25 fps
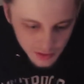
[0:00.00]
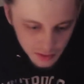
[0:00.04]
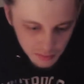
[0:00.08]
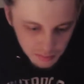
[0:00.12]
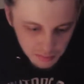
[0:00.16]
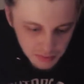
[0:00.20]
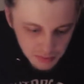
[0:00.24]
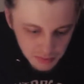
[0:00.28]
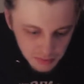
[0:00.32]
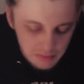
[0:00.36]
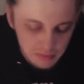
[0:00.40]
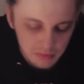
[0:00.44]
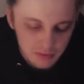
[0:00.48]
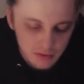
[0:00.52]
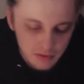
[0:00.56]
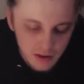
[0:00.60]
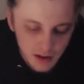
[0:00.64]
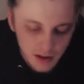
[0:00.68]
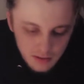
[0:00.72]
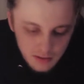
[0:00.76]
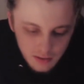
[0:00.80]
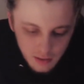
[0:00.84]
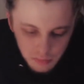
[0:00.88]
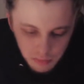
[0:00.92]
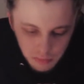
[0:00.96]
People like
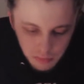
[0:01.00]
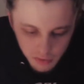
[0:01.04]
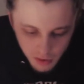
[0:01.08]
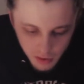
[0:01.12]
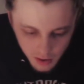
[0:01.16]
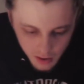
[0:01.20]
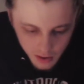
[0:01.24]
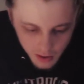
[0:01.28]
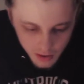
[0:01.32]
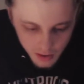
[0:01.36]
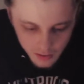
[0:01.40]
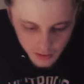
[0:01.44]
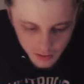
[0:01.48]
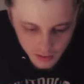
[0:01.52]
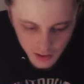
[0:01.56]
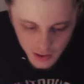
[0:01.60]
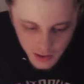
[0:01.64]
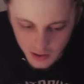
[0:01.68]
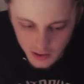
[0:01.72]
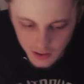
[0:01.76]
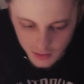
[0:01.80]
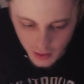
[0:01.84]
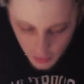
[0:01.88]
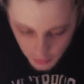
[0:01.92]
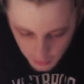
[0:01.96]
LeBron
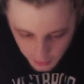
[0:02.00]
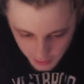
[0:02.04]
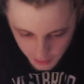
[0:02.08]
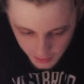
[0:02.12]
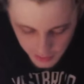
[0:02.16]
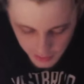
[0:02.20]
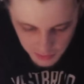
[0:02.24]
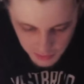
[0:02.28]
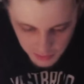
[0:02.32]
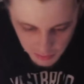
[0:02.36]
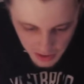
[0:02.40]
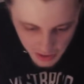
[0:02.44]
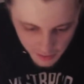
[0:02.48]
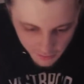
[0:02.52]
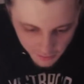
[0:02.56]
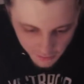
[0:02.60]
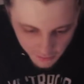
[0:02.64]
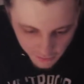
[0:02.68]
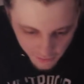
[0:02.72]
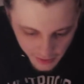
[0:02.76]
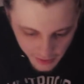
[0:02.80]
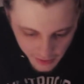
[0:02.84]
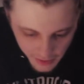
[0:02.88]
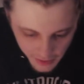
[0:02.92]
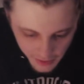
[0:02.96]
don't get as many
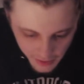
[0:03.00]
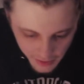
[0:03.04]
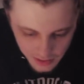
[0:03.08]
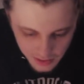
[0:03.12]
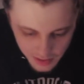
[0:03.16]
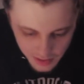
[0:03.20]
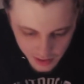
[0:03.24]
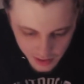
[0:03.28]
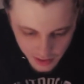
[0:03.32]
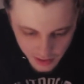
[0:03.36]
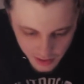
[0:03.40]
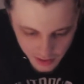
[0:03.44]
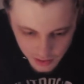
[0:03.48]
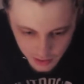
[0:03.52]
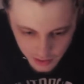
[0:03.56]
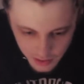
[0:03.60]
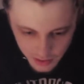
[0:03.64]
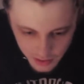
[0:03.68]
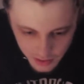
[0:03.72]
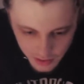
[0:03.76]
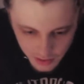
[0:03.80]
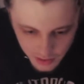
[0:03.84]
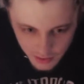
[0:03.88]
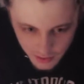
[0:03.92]
fouls as they should,